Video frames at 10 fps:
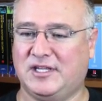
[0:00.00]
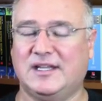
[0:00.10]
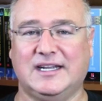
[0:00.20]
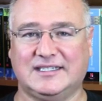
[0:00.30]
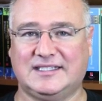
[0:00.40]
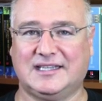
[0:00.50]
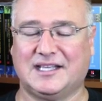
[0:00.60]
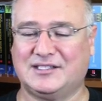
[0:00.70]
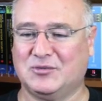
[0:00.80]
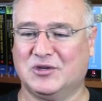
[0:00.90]
in the next
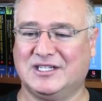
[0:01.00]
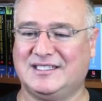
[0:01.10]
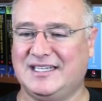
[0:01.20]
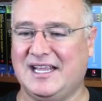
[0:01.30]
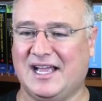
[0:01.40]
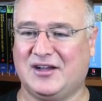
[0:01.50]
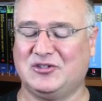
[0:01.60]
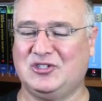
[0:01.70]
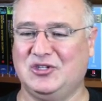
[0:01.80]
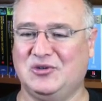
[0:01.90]
lesson, we're going to see
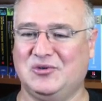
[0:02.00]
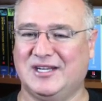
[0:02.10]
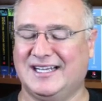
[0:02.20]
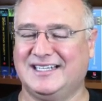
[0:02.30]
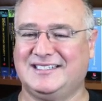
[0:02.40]
how to